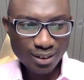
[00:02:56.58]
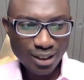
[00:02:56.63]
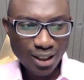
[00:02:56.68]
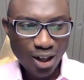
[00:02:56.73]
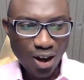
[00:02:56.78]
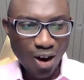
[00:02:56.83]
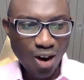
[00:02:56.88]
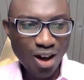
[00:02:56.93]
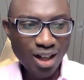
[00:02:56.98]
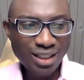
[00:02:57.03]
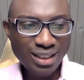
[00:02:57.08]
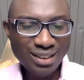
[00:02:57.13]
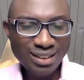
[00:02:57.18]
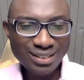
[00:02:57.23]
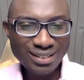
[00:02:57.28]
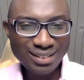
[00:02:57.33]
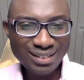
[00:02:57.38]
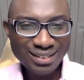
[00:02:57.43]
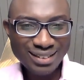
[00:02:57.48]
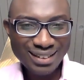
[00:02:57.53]
on
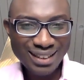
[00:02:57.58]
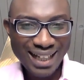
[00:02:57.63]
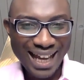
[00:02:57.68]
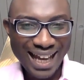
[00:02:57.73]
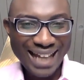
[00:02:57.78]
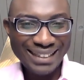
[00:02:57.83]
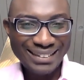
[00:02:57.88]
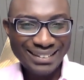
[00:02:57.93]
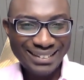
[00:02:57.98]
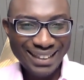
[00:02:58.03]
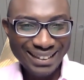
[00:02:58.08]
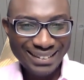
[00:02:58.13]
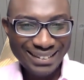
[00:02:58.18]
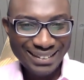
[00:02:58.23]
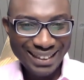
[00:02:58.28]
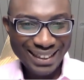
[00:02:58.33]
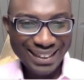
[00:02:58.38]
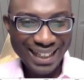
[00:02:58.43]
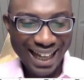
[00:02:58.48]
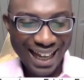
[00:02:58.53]

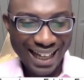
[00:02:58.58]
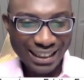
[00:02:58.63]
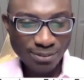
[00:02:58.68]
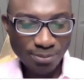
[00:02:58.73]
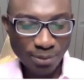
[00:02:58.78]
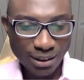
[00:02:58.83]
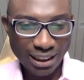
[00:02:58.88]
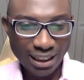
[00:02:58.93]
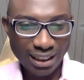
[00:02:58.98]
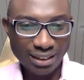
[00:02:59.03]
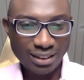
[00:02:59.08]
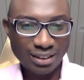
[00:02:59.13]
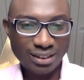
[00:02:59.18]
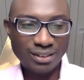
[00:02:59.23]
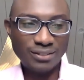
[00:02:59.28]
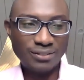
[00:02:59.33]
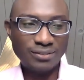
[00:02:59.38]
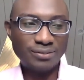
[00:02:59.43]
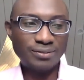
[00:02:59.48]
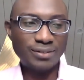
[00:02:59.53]
existing exporters.
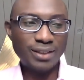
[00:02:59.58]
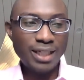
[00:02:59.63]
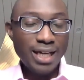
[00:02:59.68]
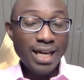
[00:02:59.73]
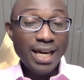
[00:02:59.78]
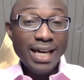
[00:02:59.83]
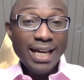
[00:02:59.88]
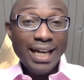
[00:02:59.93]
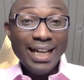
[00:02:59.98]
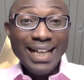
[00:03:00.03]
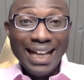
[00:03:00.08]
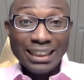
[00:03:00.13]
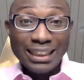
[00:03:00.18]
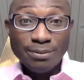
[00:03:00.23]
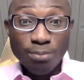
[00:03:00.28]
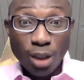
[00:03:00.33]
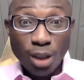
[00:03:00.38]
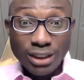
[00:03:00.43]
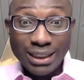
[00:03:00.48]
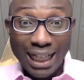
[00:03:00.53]
In as
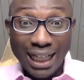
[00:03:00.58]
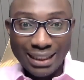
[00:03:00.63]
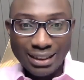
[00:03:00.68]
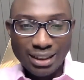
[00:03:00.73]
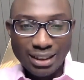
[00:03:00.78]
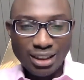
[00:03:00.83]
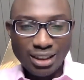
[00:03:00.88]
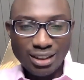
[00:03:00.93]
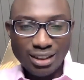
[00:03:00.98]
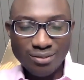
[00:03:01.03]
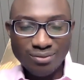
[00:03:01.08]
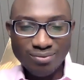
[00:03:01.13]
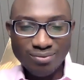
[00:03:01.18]
much as